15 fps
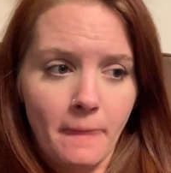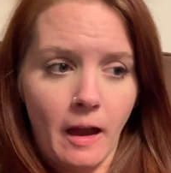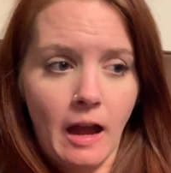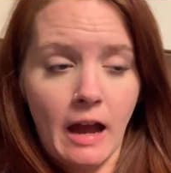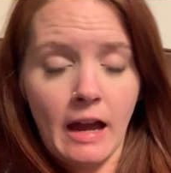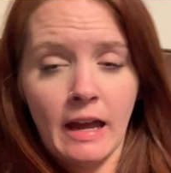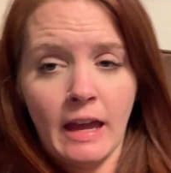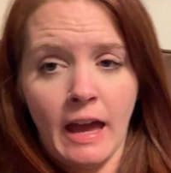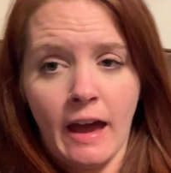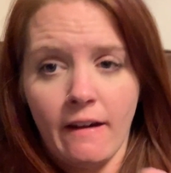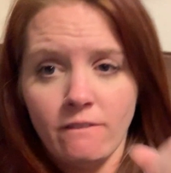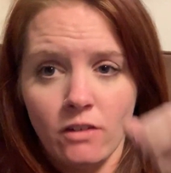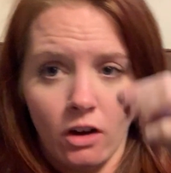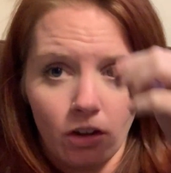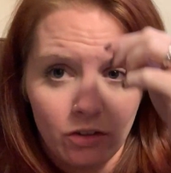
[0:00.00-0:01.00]
I
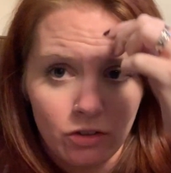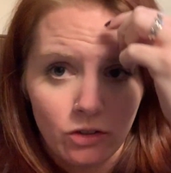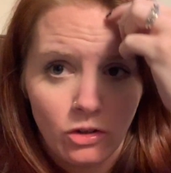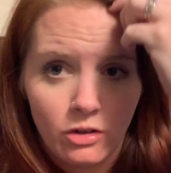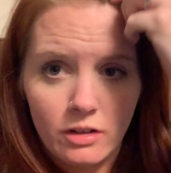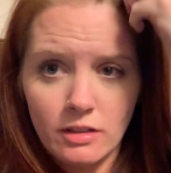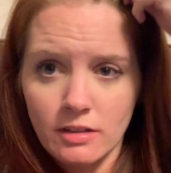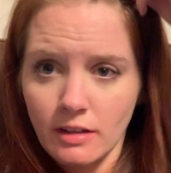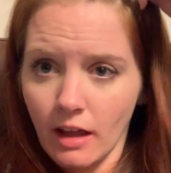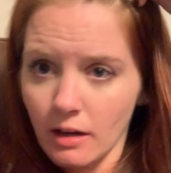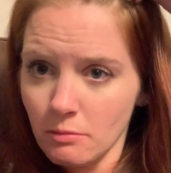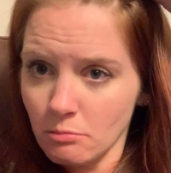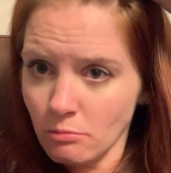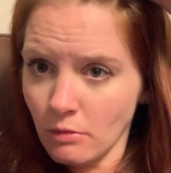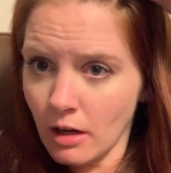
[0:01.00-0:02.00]
have also noticed
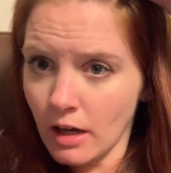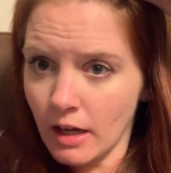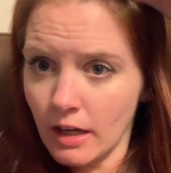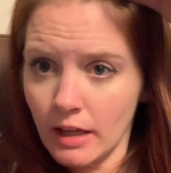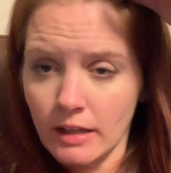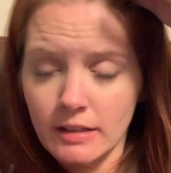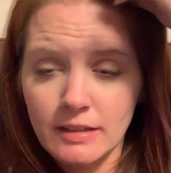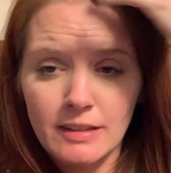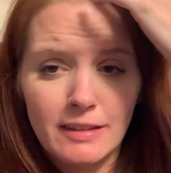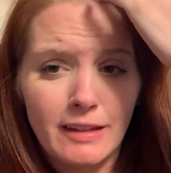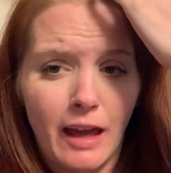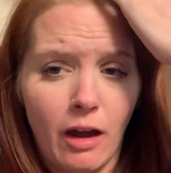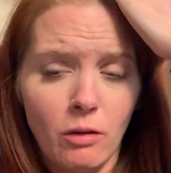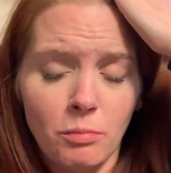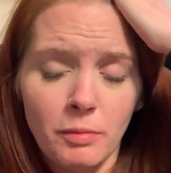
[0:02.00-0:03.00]
that my
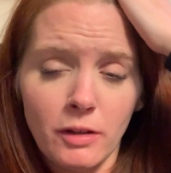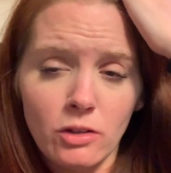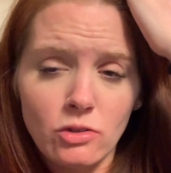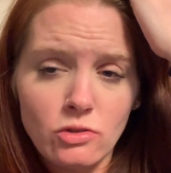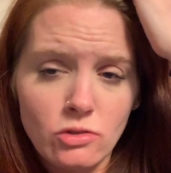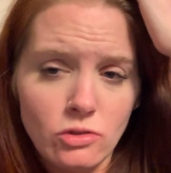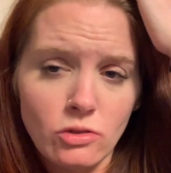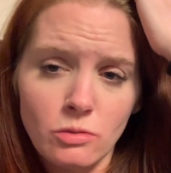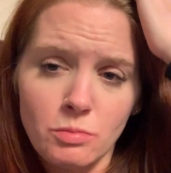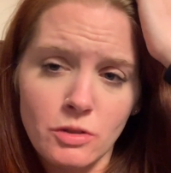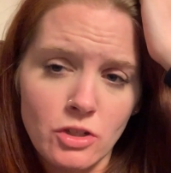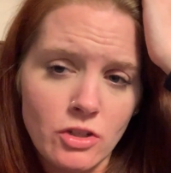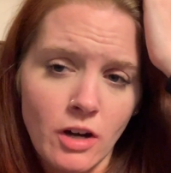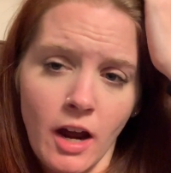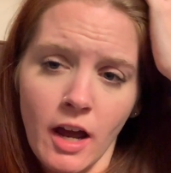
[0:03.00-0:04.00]
scalp is super
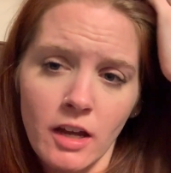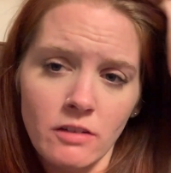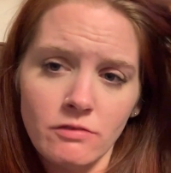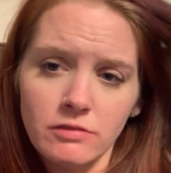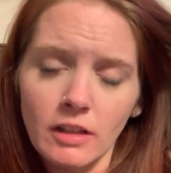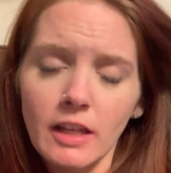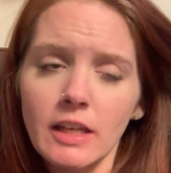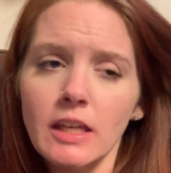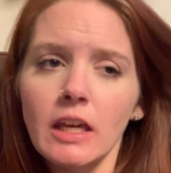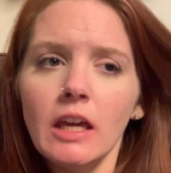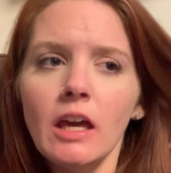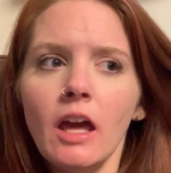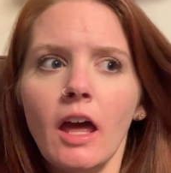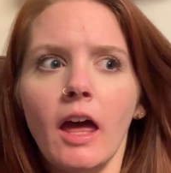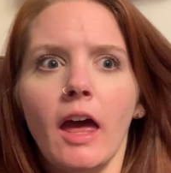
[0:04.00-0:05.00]
dry and
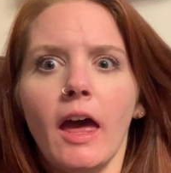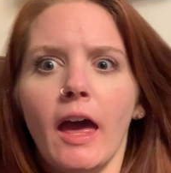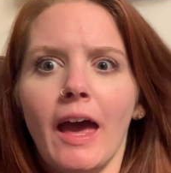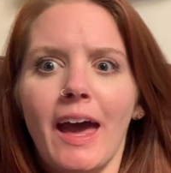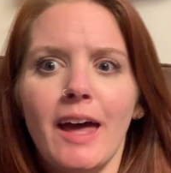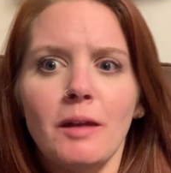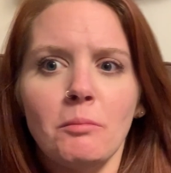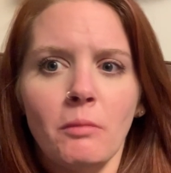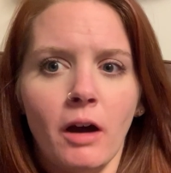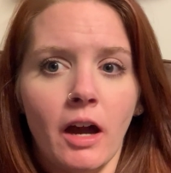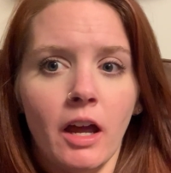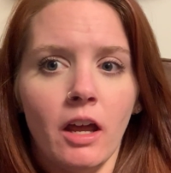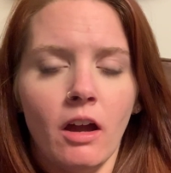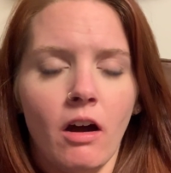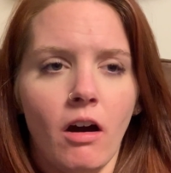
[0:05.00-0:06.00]
flaky, and
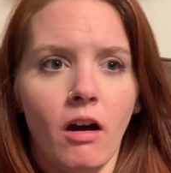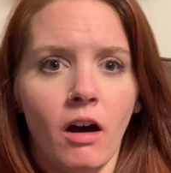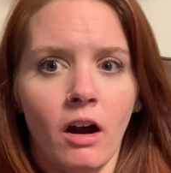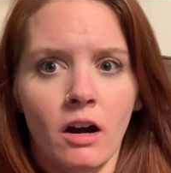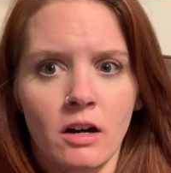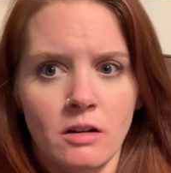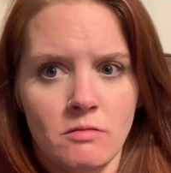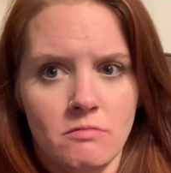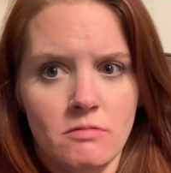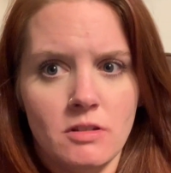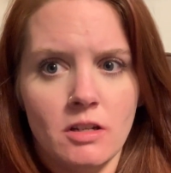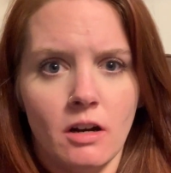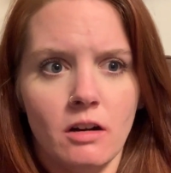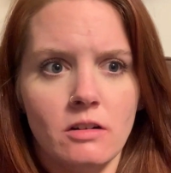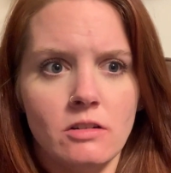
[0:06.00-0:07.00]
my arms
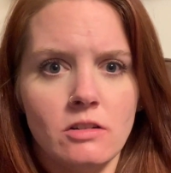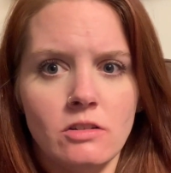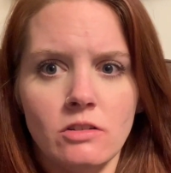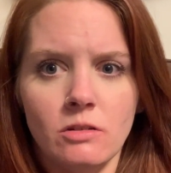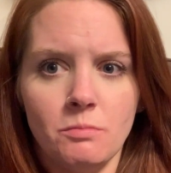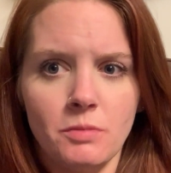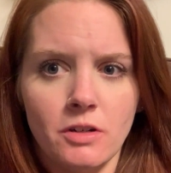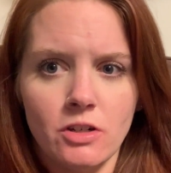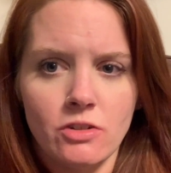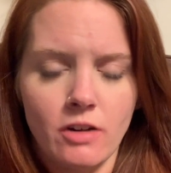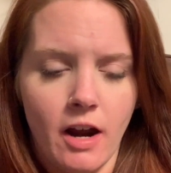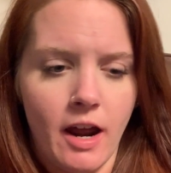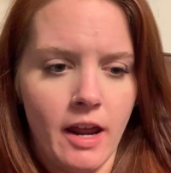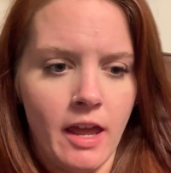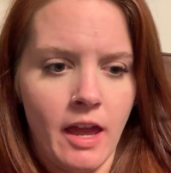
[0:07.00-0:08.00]
are super
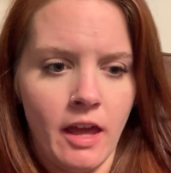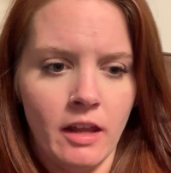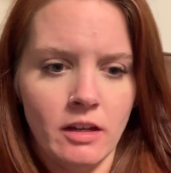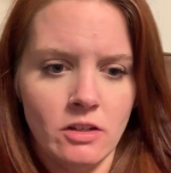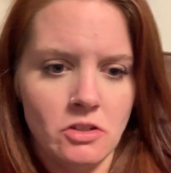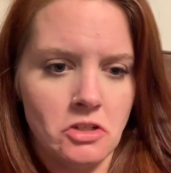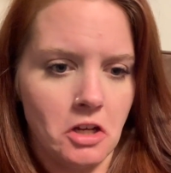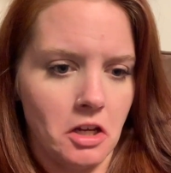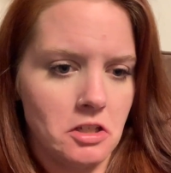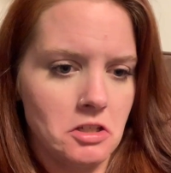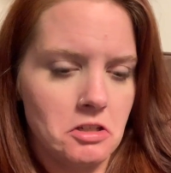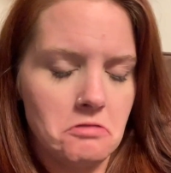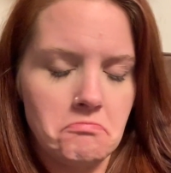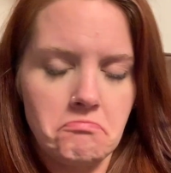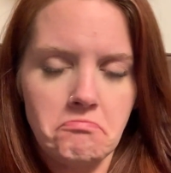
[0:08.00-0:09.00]
dry and
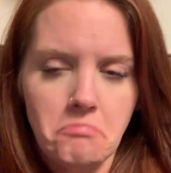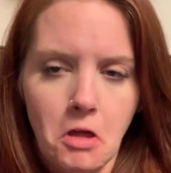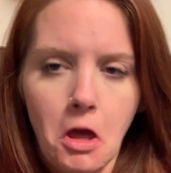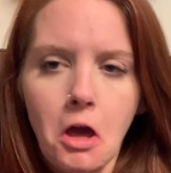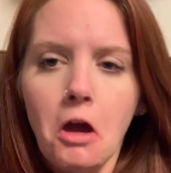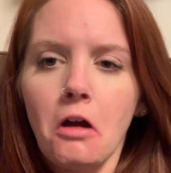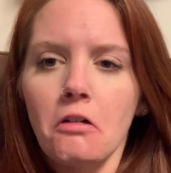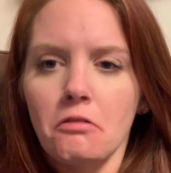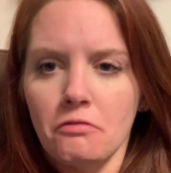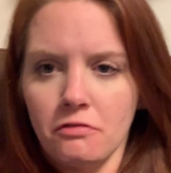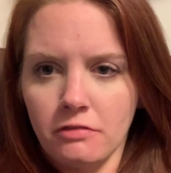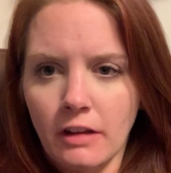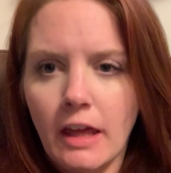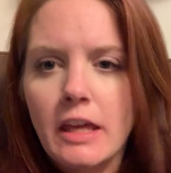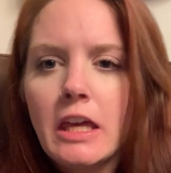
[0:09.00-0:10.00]
just
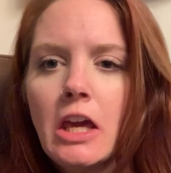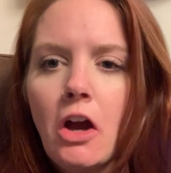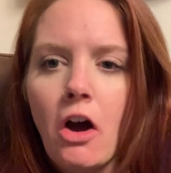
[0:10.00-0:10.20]
flaky